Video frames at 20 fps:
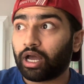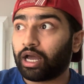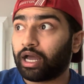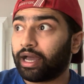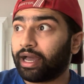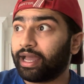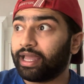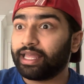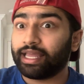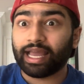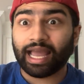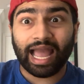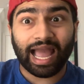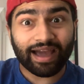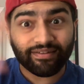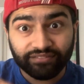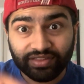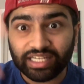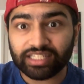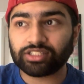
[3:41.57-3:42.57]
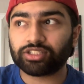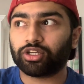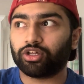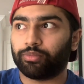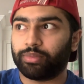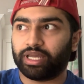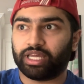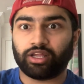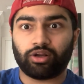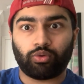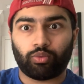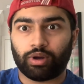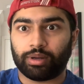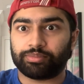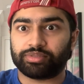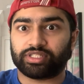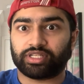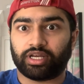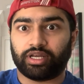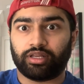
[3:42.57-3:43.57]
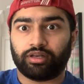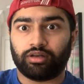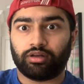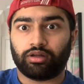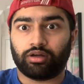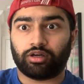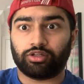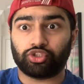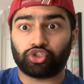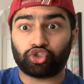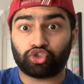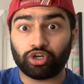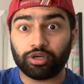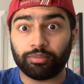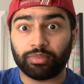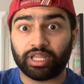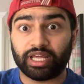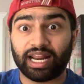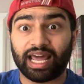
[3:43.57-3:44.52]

I have that skill making a website on Streamlit.